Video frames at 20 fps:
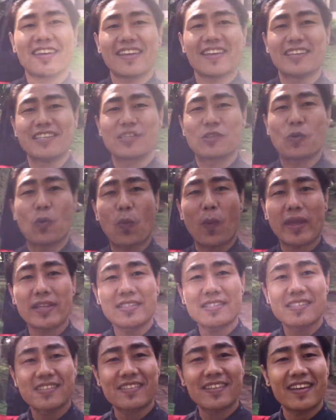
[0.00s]
is
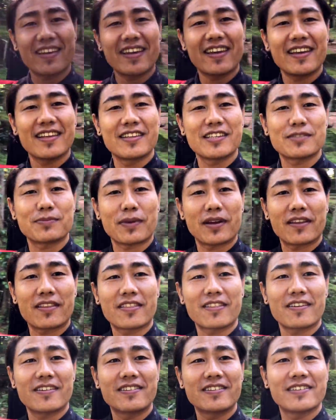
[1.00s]
Wednesday. This is my
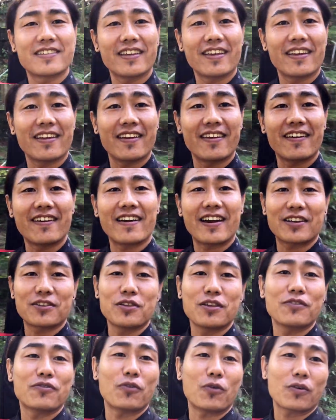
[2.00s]
third day here,
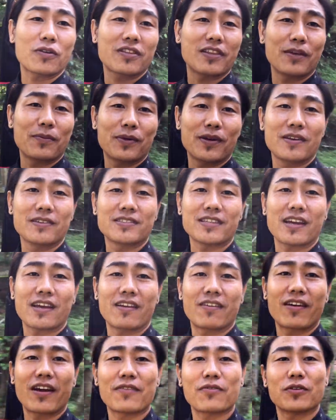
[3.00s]
actually fourth day because I
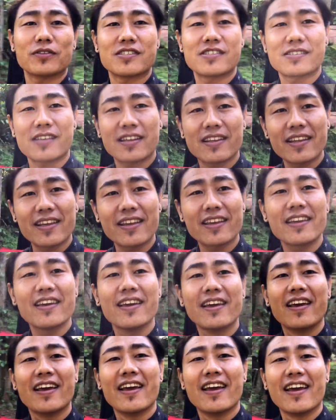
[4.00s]
arrived on Sunday.
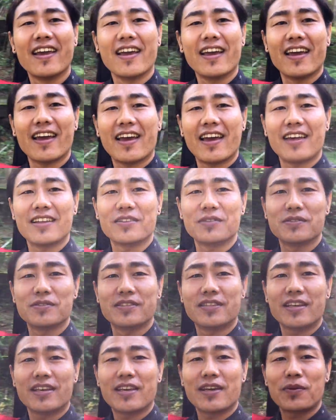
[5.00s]
And
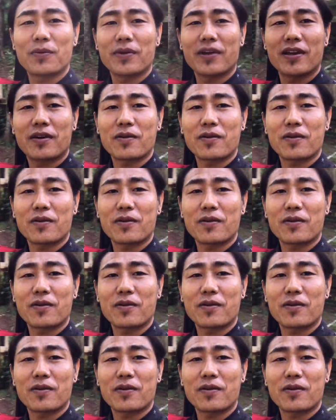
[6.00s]
today we are